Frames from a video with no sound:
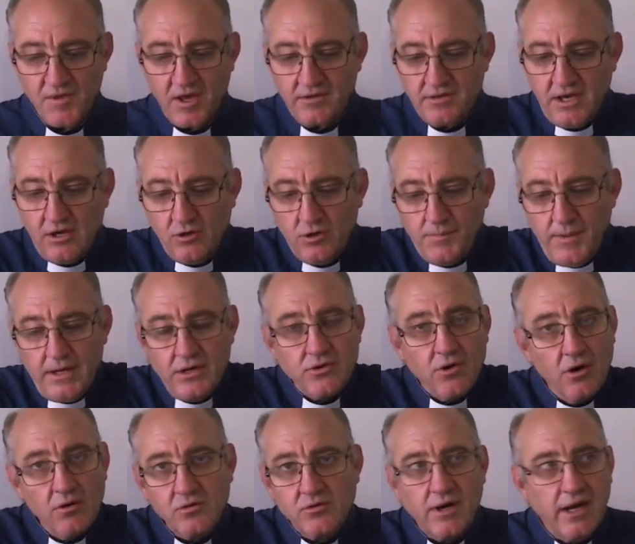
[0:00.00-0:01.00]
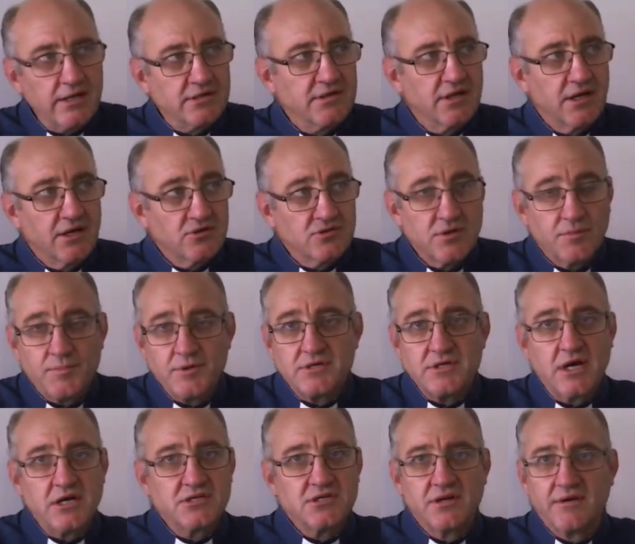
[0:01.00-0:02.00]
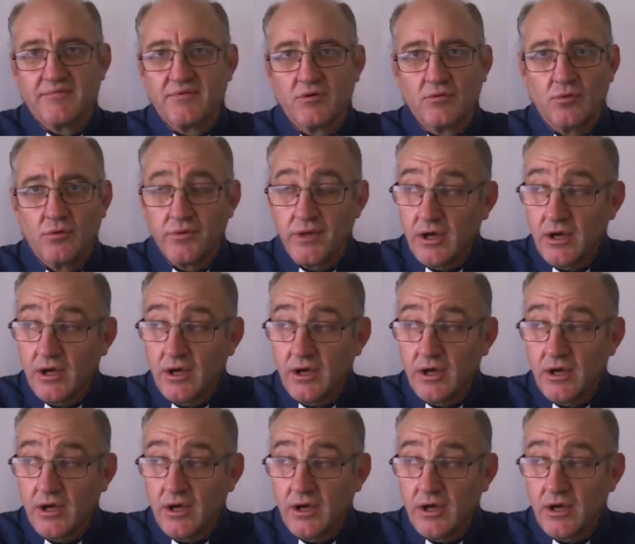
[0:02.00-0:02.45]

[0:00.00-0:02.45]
There could be no greater interpretation of the law.